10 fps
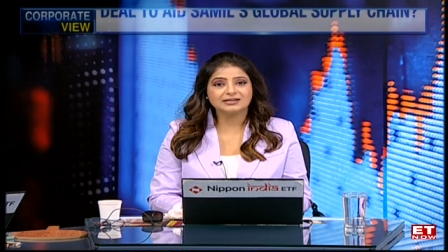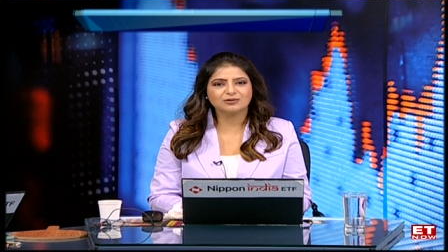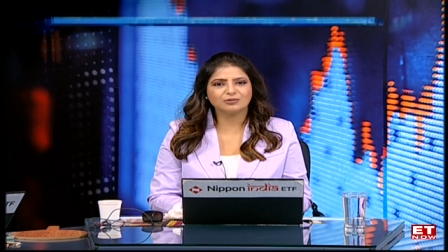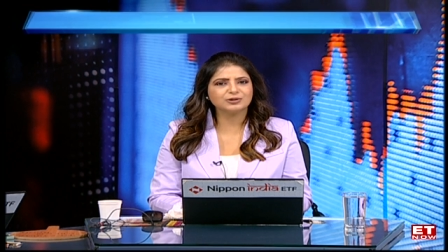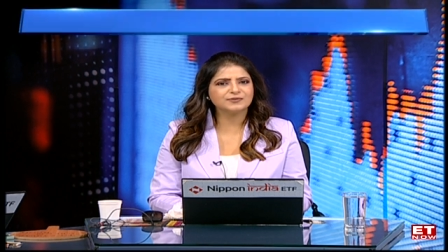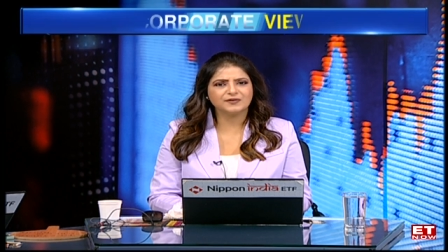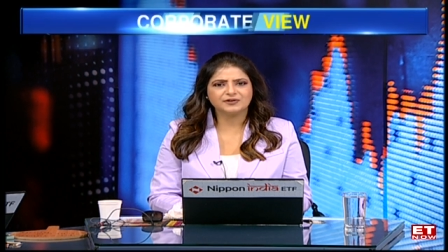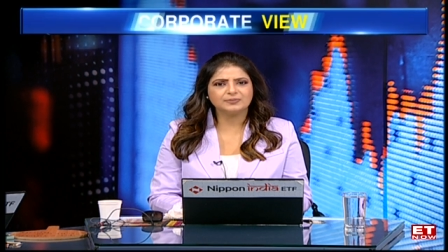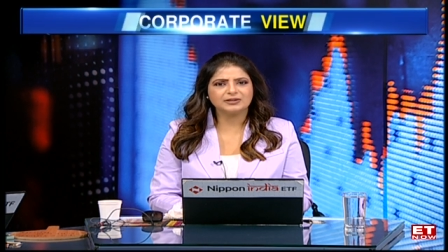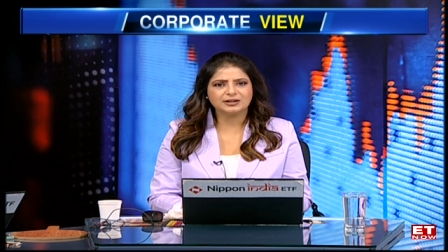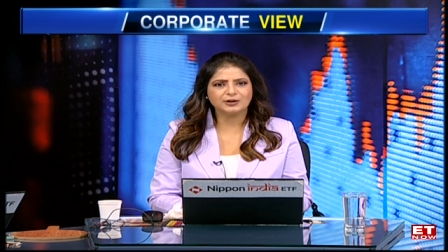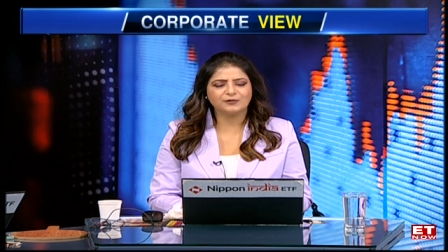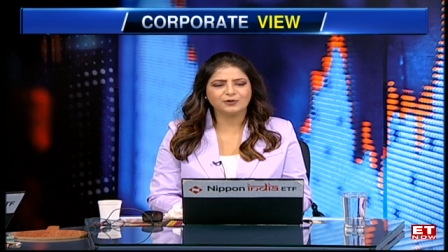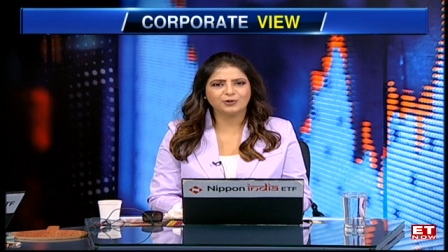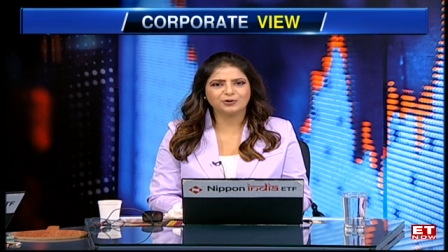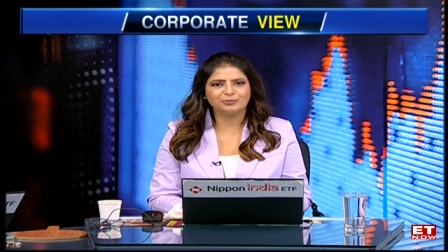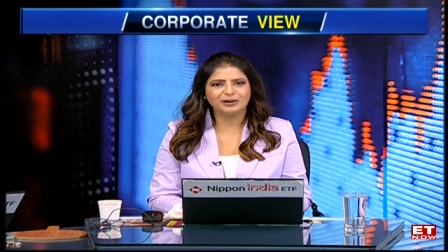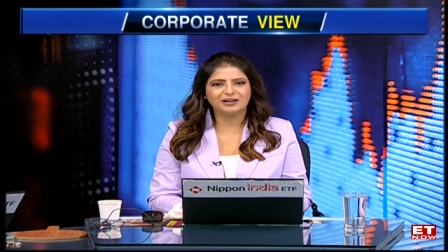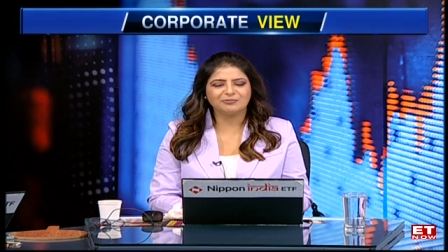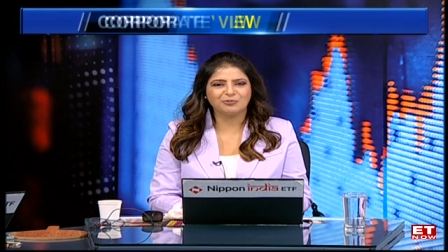Is almost 50% of your
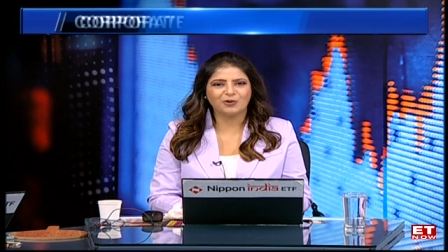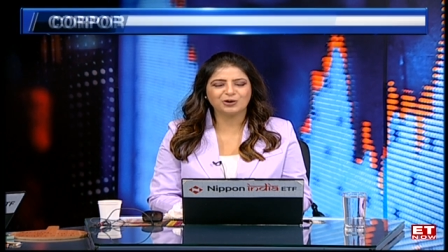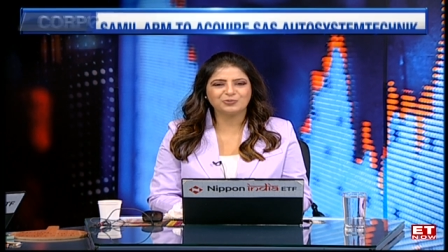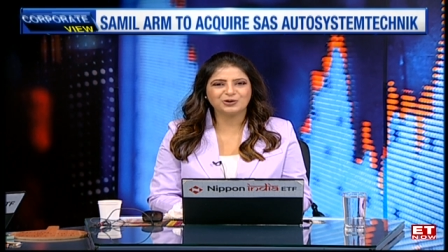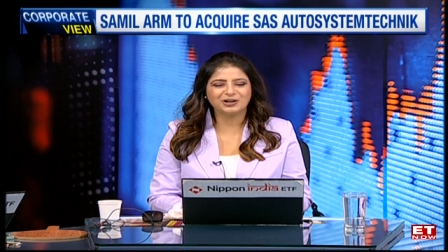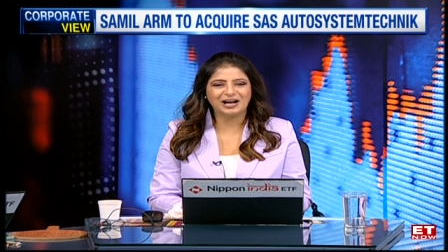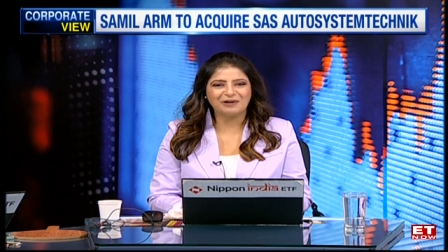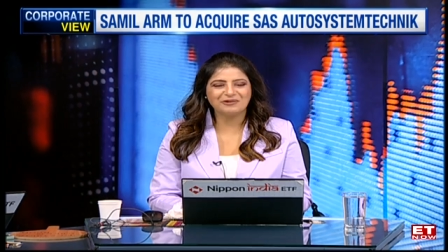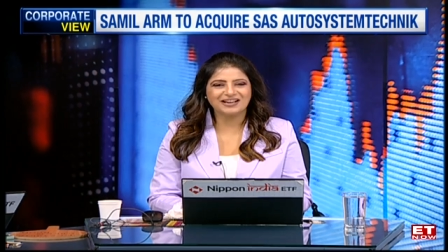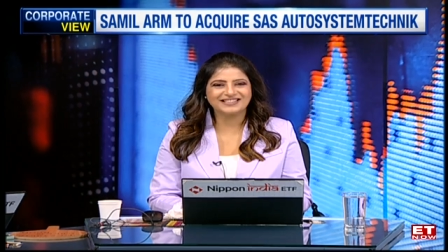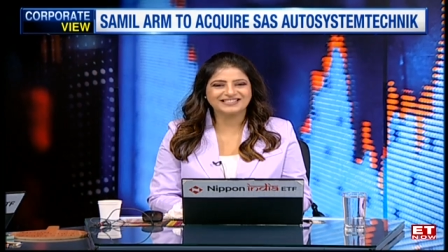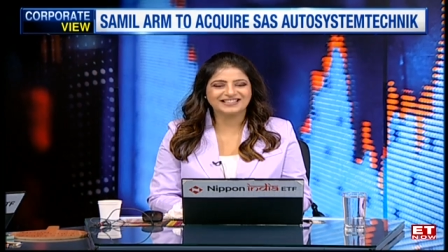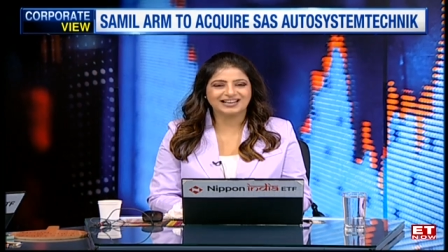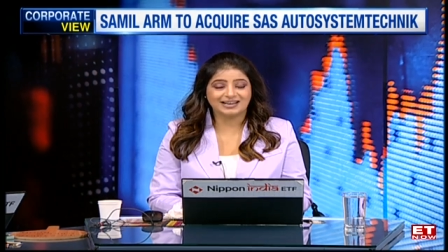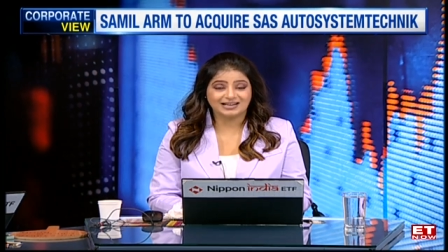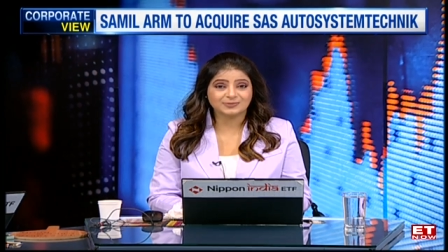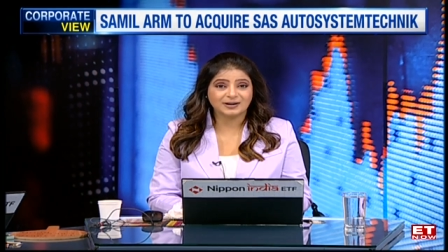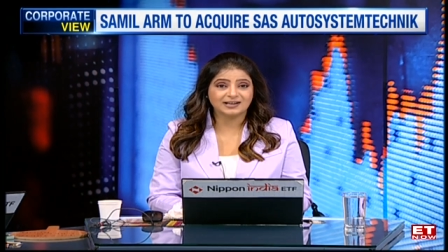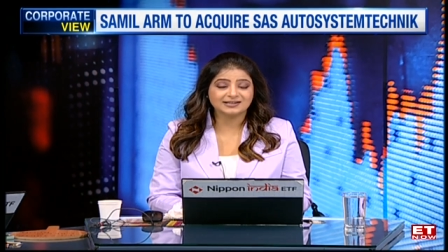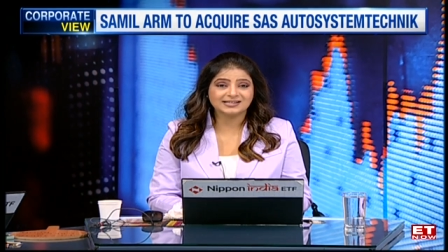order book now, as
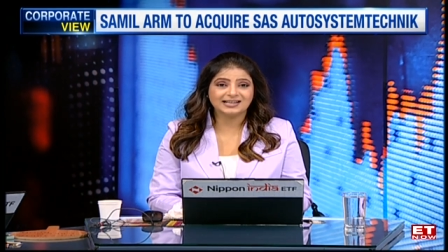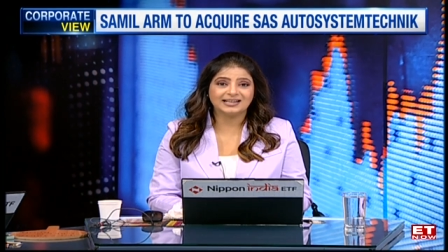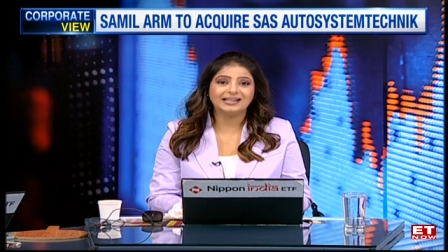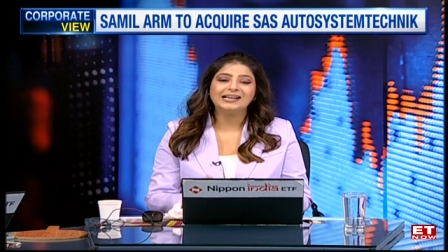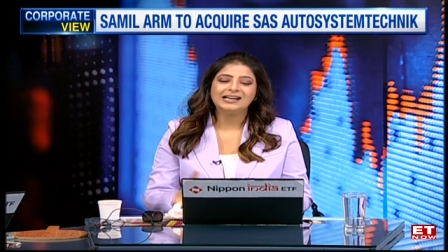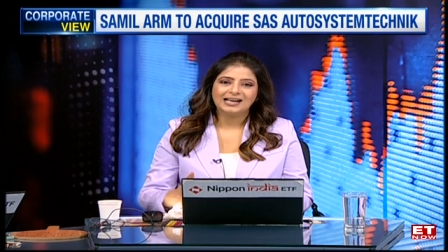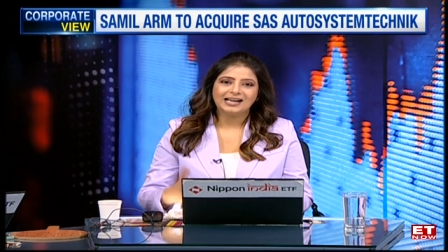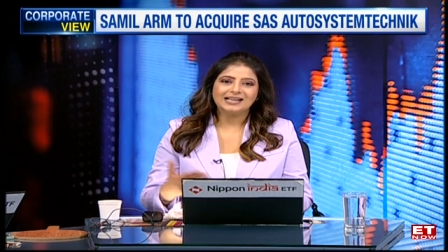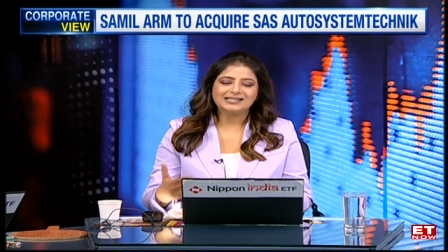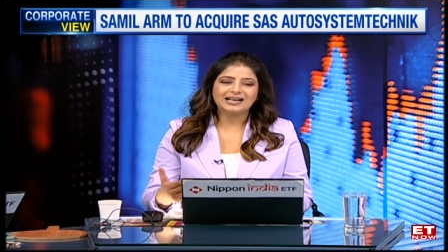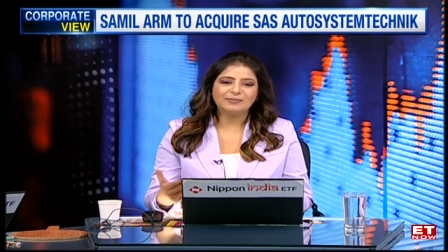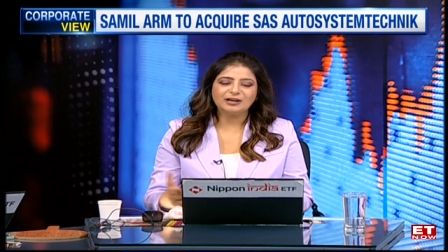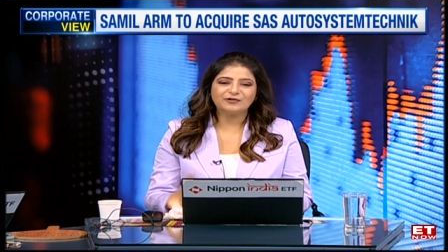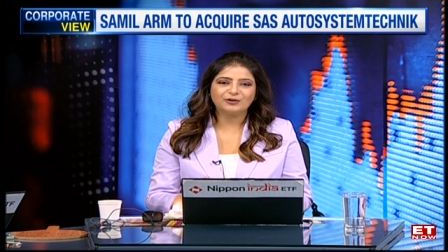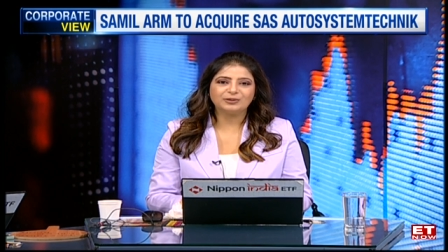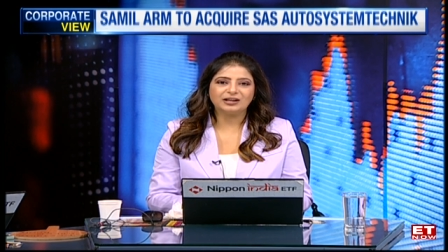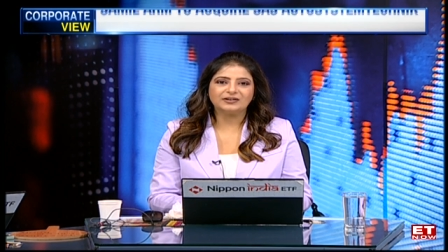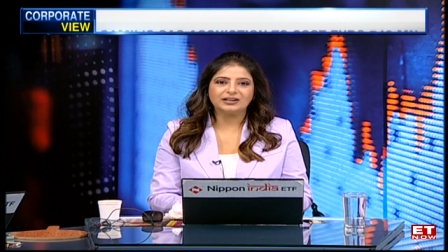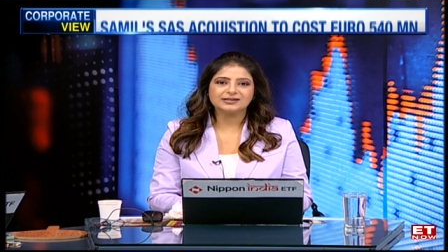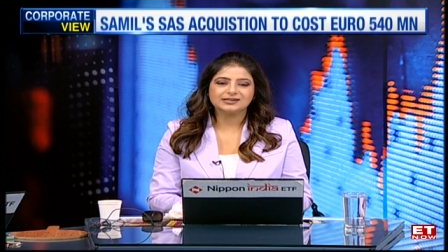we understand, is coming from
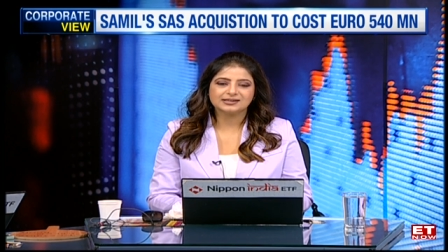EVs.